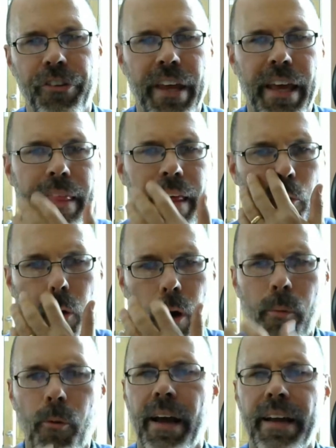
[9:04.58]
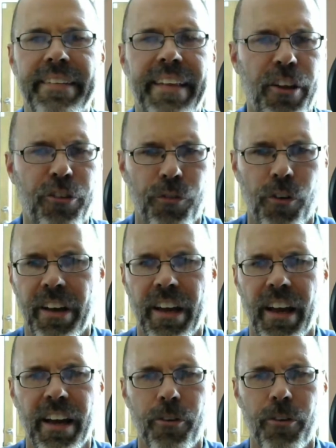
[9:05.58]
hey, that rubberized asphalt
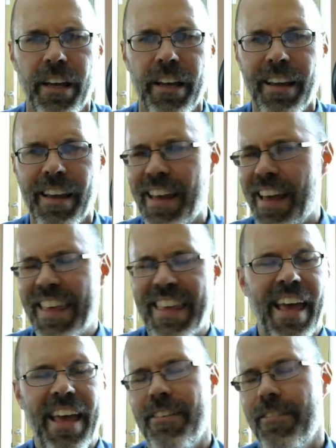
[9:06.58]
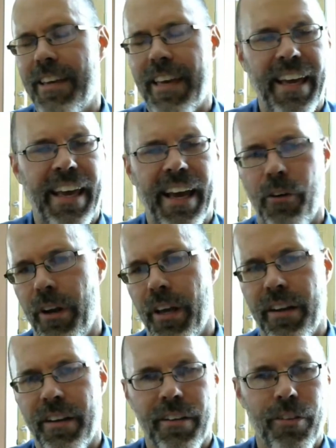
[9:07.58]
concrete, you can't count it.
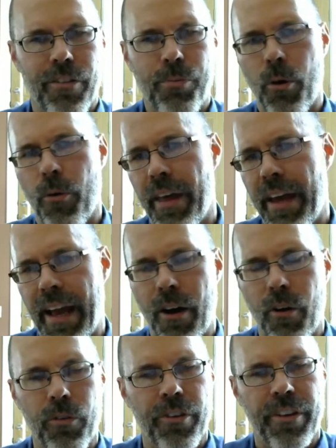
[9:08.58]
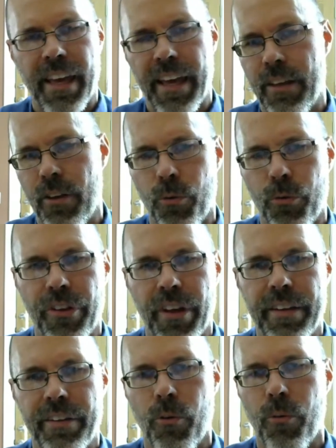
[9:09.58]
Throw that out. You can't use
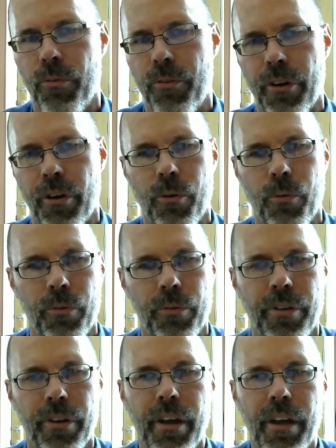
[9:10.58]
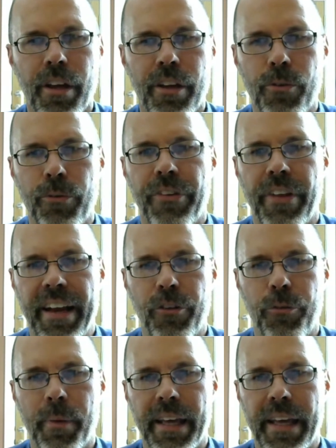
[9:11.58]
it. Don't use that
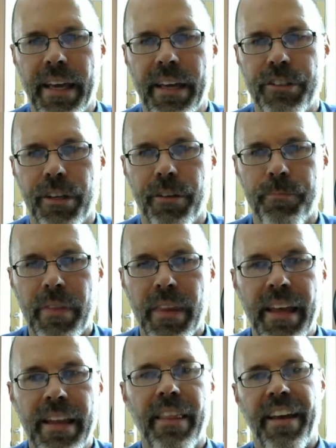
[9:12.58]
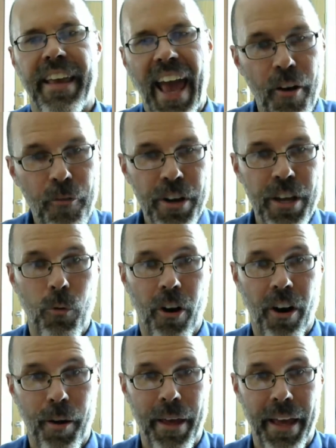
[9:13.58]
as mitigation. Now, the county
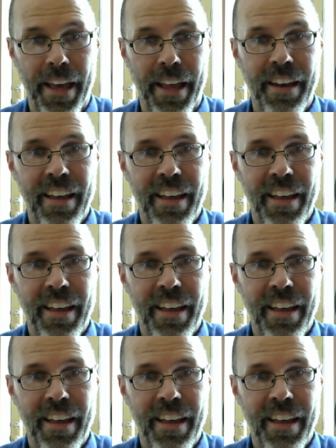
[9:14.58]
where I'm in,